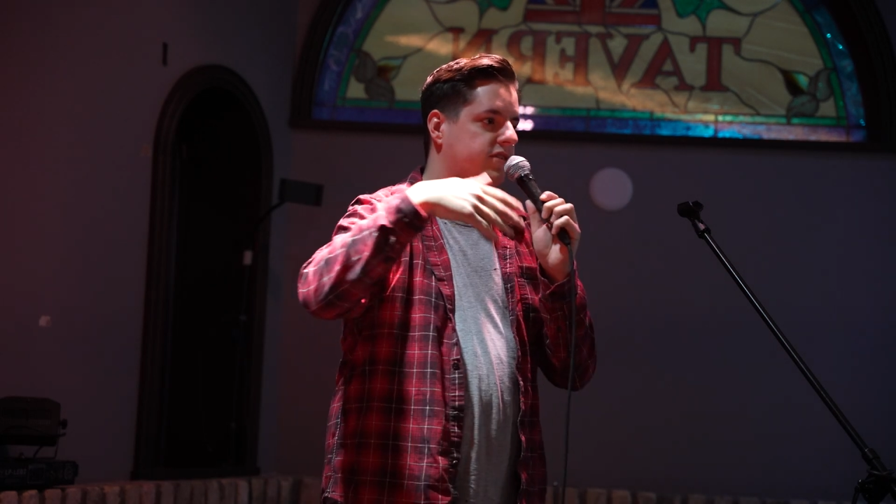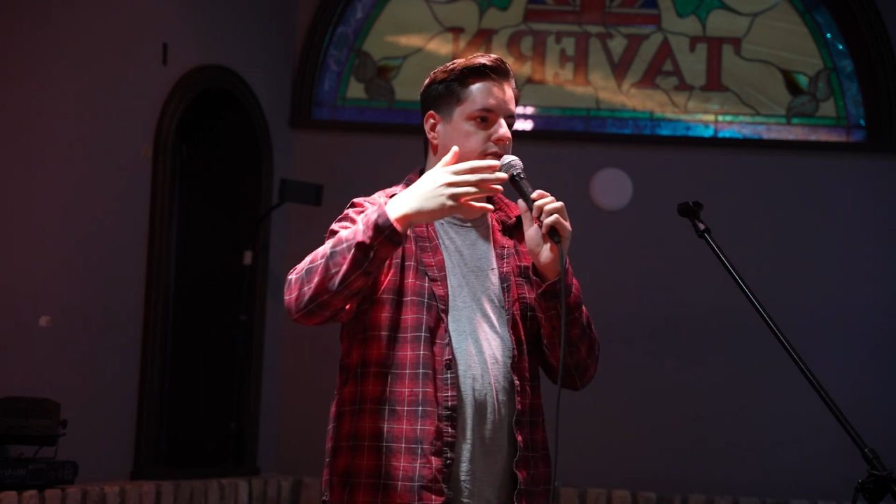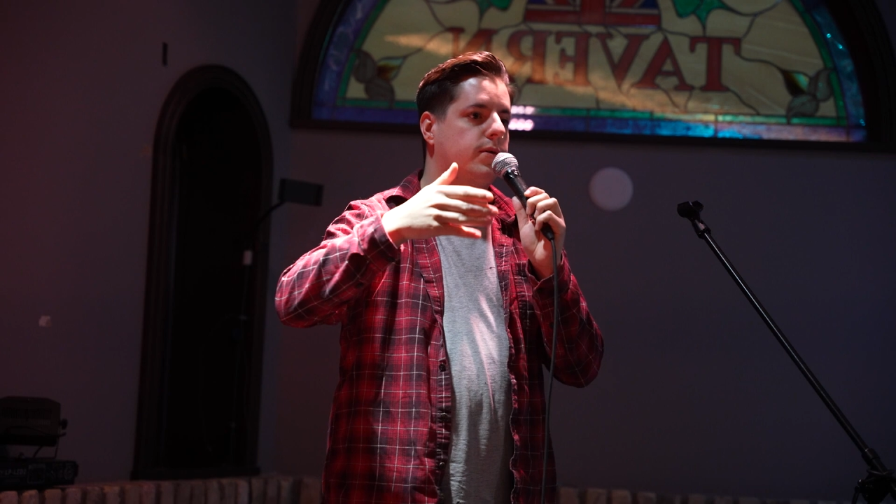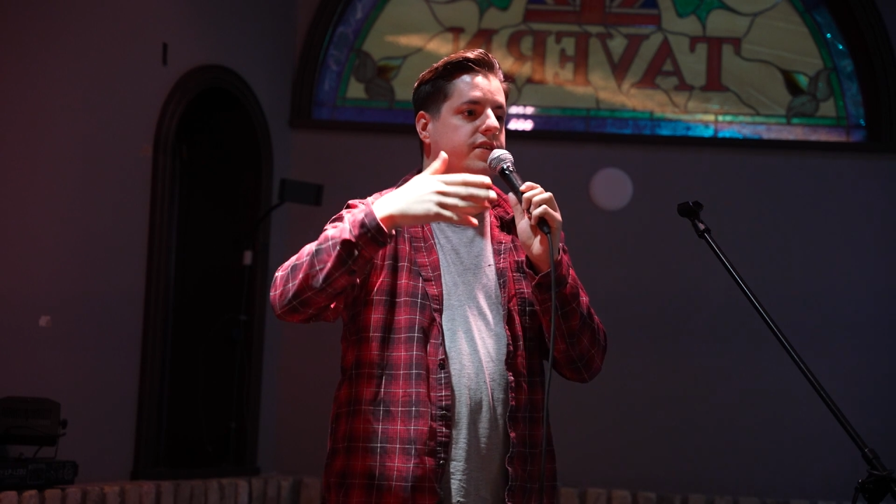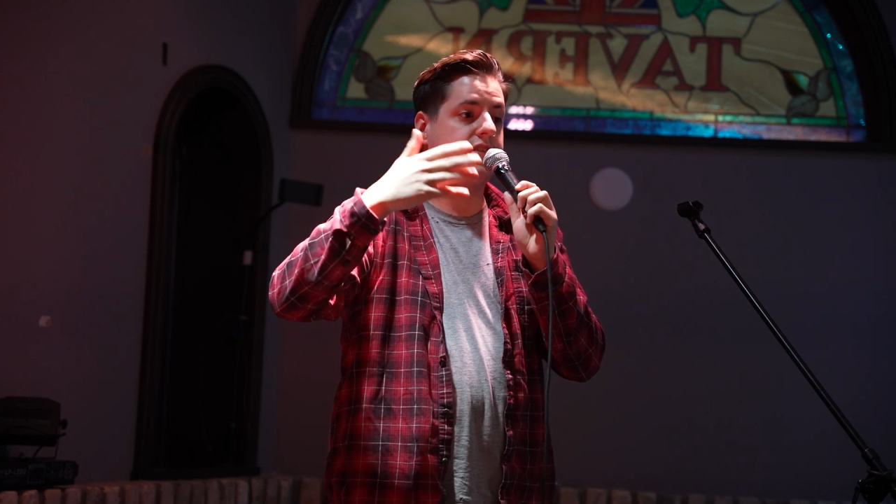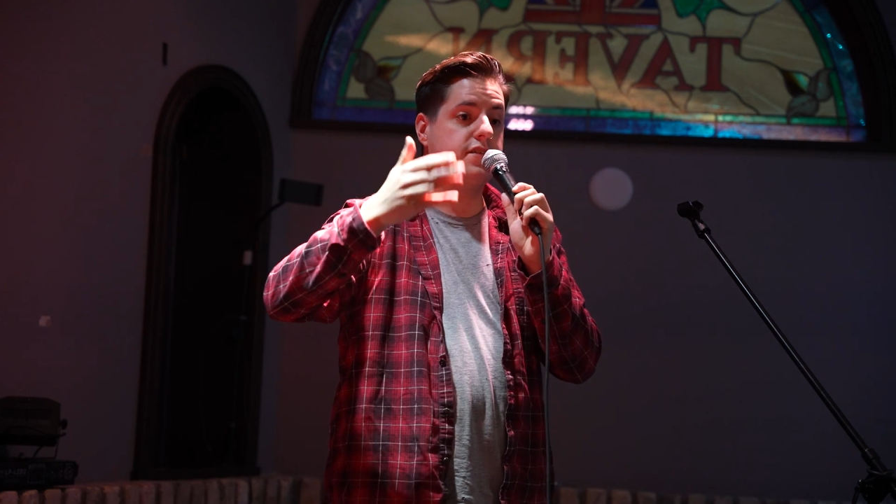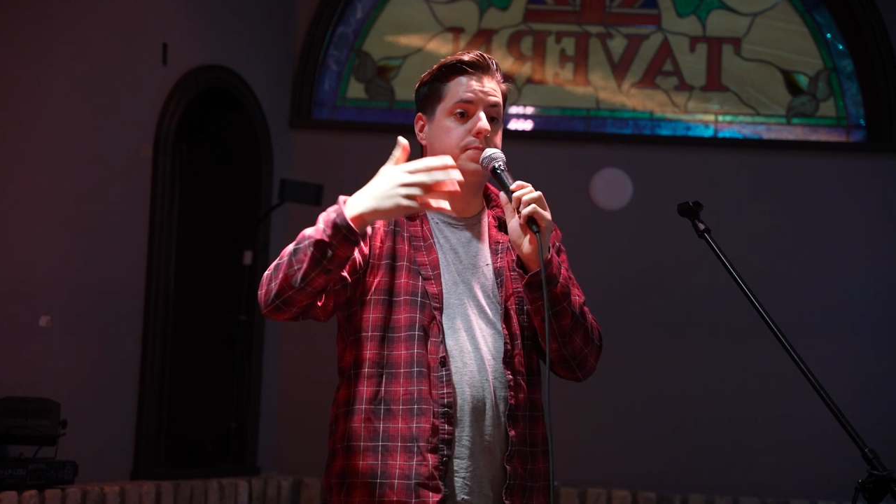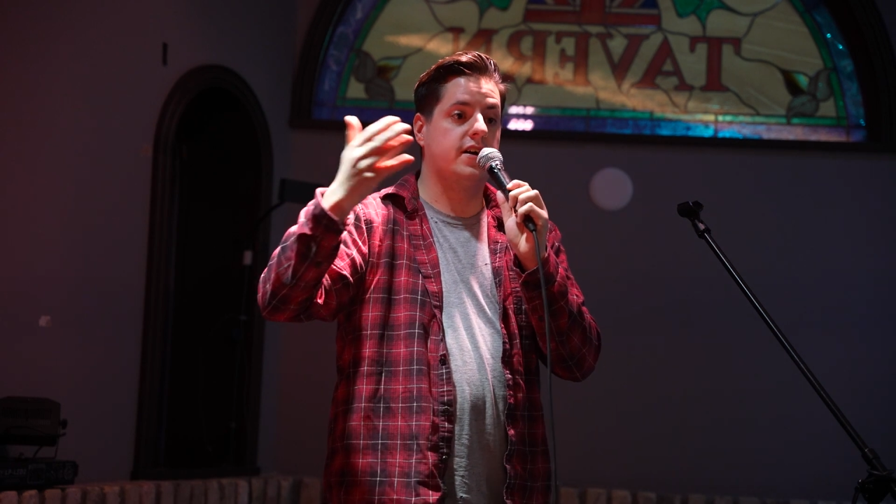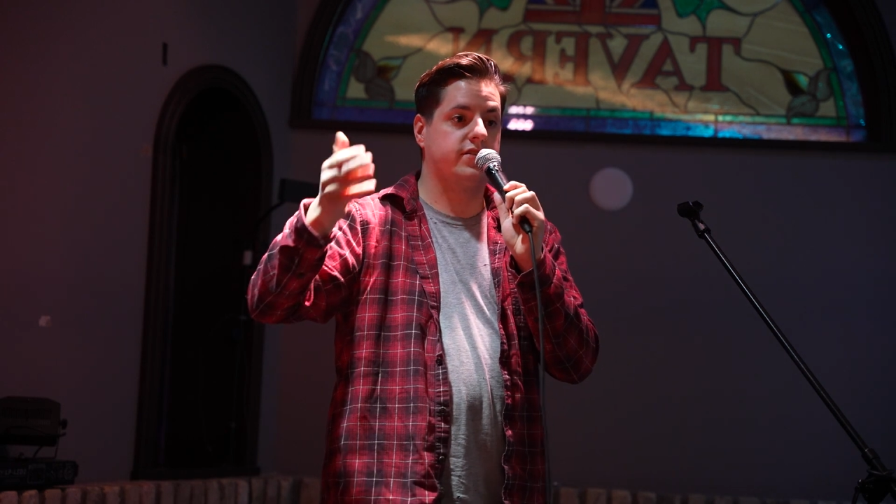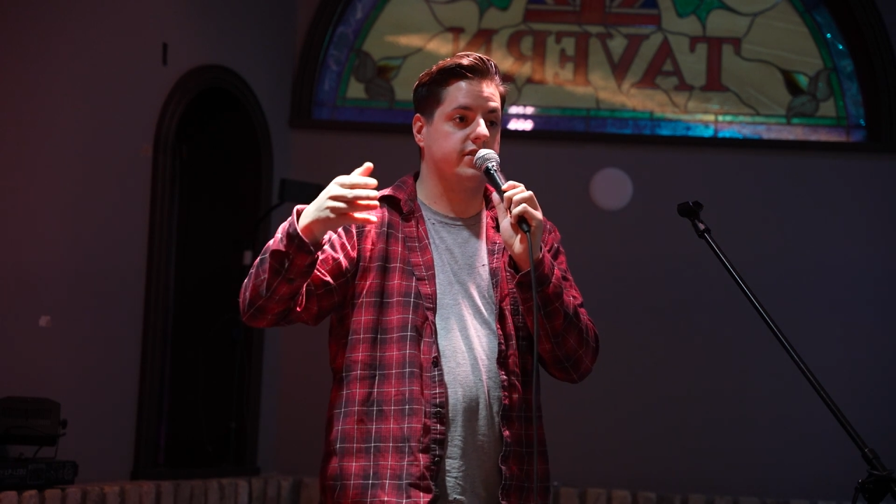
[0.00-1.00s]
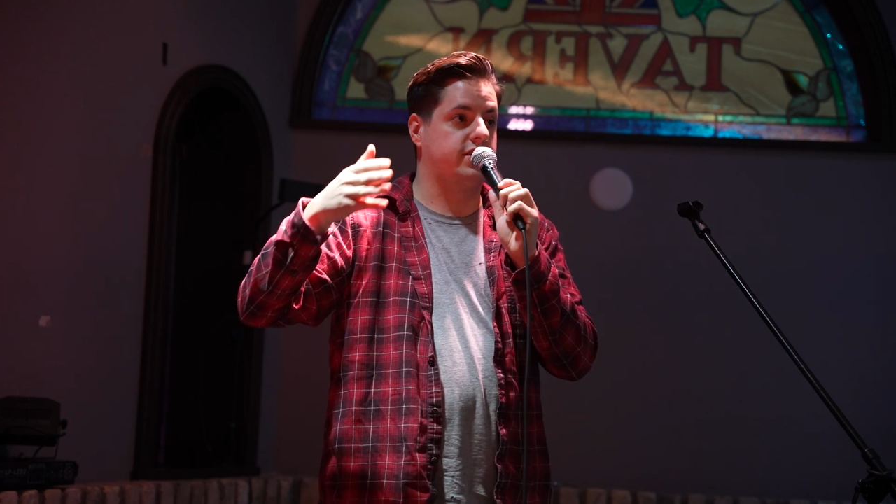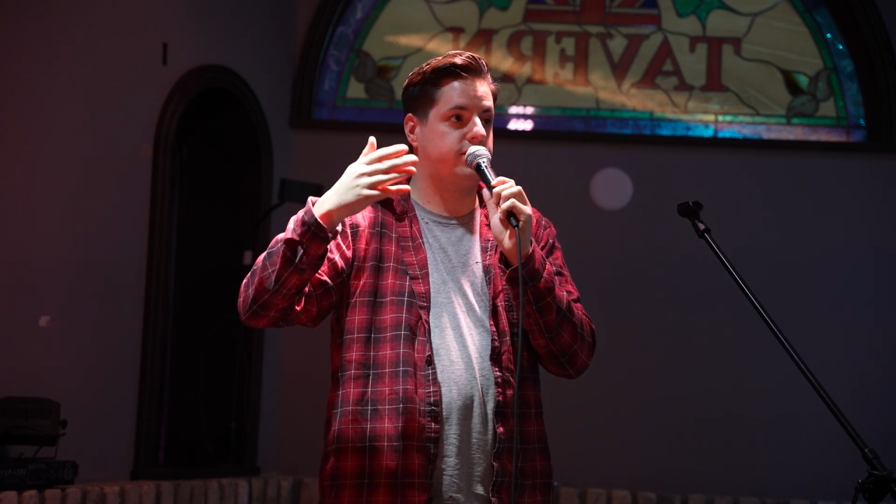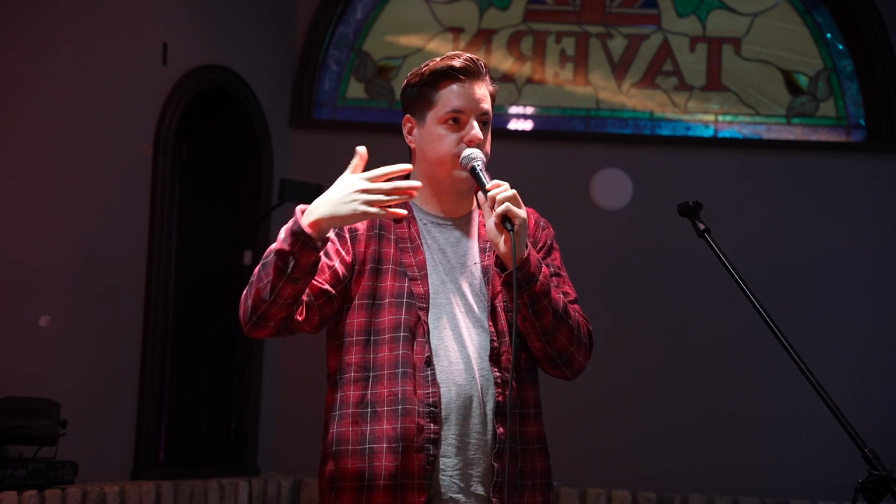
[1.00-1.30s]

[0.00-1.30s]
it's always this person is